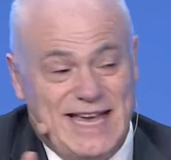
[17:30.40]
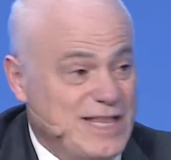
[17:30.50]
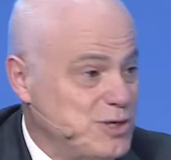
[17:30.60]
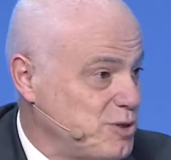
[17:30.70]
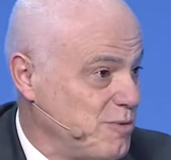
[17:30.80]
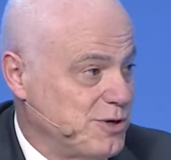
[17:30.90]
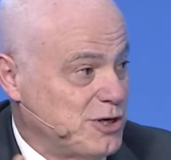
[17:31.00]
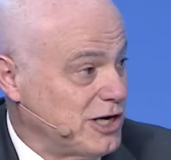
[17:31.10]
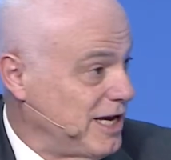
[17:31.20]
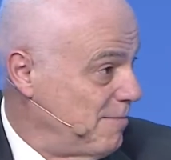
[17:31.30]
industry we're
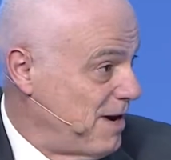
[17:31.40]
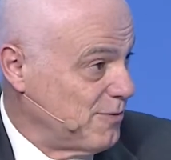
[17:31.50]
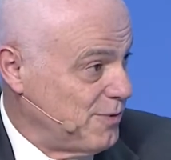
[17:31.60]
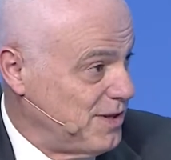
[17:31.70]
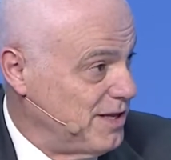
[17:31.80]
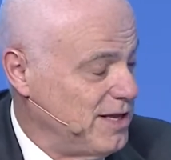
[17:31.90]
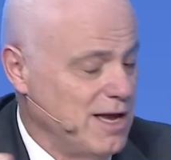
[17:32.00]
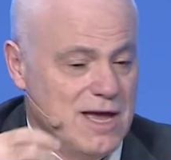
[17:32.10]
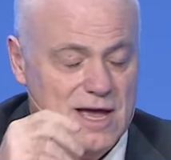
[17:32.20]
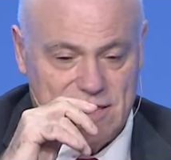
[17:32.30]
talking about within
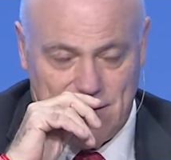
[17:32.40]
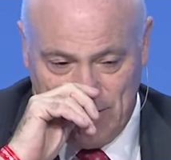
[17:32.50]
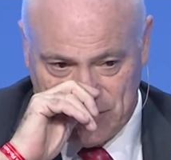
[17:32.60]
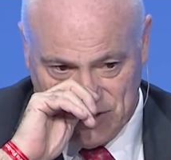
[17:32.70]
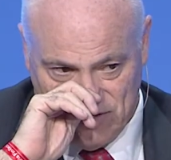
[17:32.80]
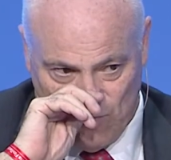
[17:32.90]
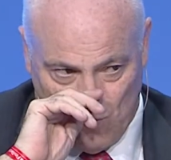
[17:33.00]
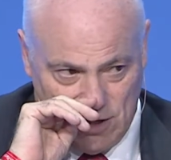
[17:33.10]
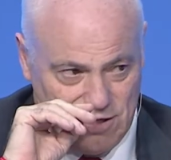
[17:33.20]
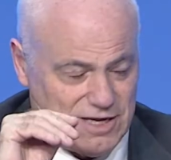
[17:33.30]
the merchant
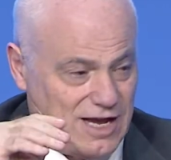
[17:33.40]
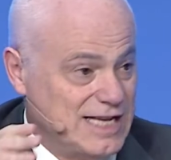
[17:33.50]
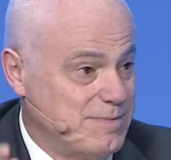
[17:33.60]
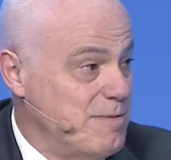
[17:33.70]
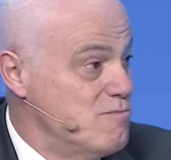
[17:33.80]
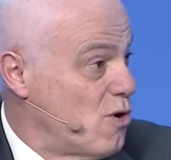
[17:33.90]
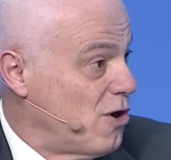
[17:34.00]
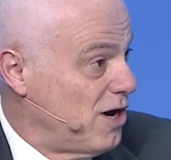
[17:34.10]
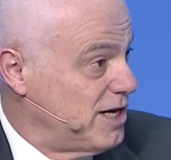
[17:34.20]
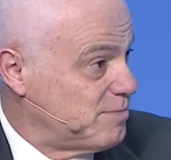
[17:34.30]
world, has been
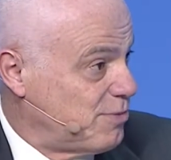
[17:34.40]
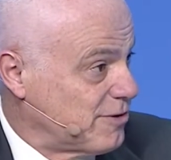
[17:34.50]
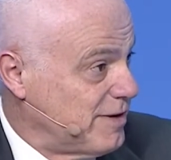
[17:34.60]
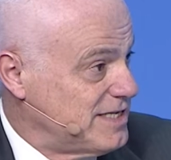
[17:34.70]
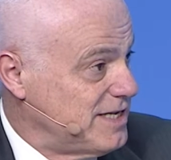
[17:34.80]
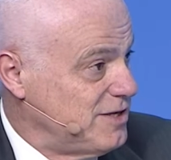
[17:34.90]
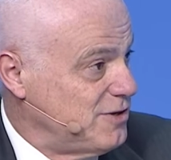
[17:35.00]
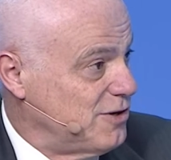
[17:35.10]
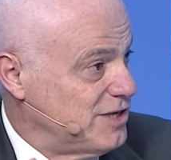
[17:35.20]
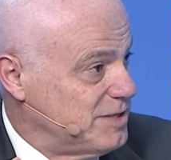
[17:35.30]
more or less progressing.
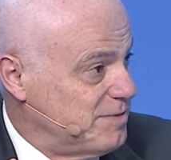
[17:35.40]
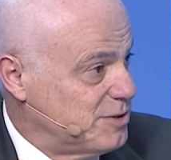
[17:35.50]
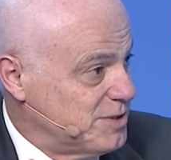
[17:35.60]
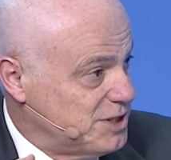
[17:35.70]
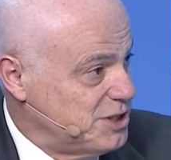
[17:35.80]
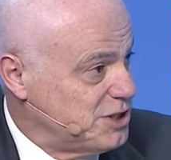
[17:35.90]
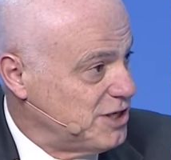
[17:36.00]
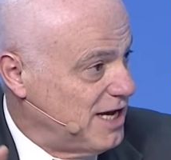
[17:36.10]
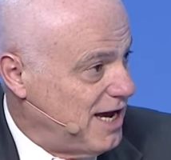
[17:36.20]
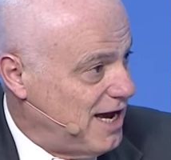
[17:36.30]
You know, there's been
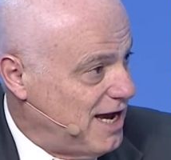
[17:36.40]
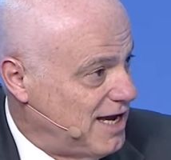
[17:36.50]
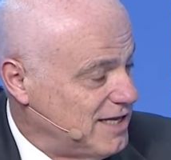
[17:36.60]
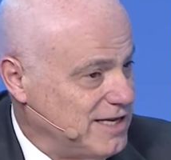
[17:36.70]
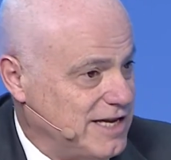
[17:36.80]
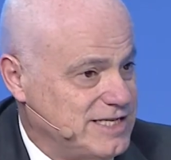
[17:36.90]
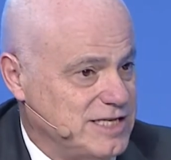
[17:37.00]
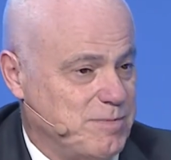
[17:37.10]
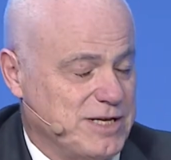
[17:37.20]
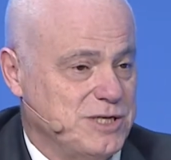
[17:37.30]
transition, and there's
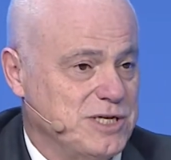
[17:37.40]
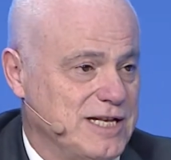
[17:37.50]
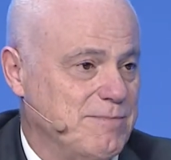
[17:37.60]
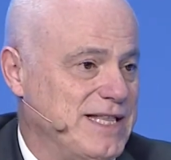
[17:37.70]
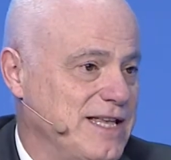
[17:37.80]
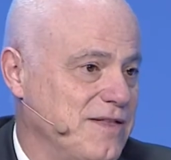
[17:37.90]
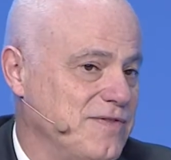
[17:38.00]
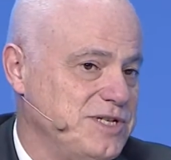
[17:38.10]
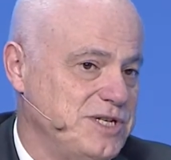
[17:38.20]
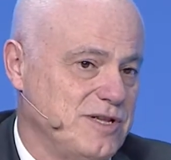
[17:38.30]
expectation that by the end of
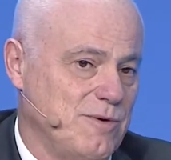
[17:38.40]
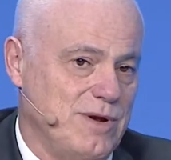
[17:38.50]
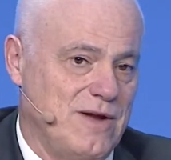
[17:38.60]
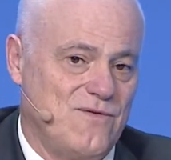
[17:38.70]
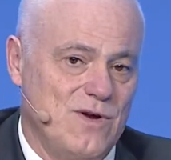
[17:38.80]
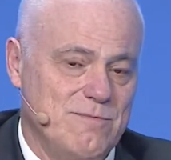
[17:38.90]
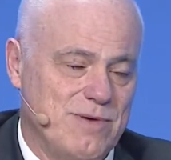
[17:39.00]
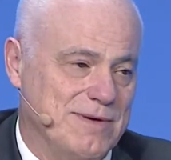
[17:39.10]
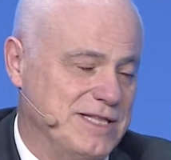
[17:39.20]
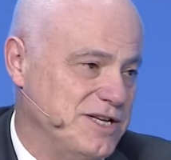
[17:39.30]
this year, that we are full
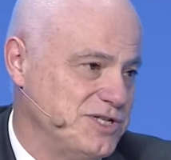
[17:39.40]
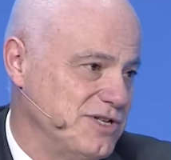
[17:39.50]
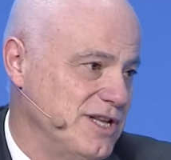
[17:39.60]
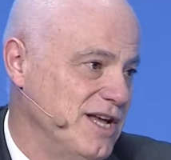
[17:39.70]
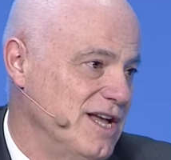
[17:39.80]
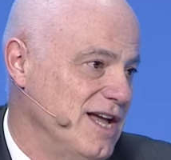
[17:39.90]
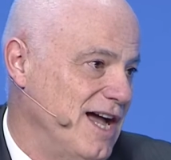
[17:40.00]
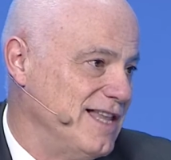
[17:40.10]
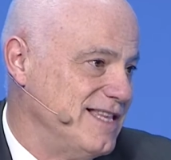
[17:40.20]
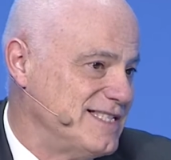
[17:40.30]
implementation.
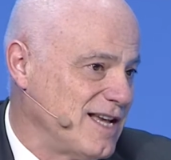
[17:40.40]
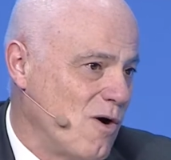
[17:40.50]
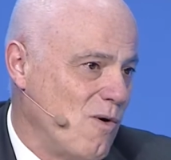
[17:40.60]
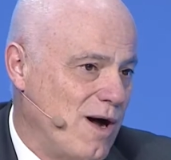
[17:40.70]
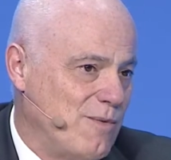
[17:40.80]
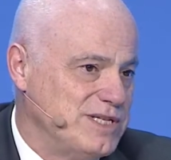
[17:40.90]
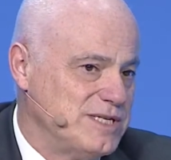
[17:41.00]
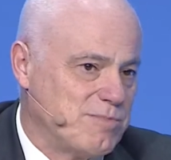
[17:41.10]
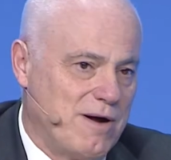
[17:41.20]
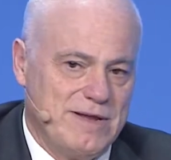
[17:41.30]
And the second one, which
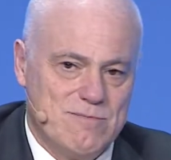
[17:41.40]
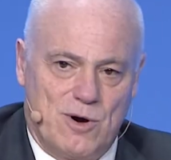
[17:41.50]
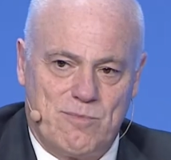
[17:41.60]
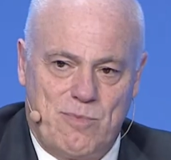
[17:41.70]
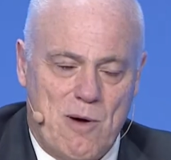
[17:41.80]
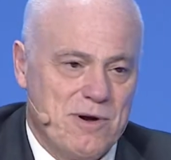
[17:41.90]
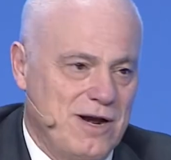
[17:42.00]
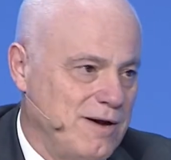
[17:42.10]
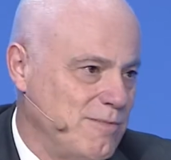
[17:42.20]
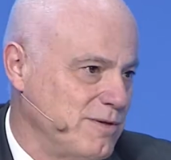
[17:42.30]
is probably more
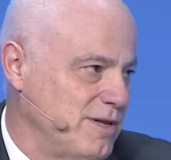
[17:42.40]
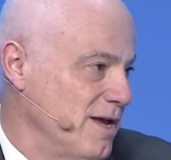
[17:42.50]
popular among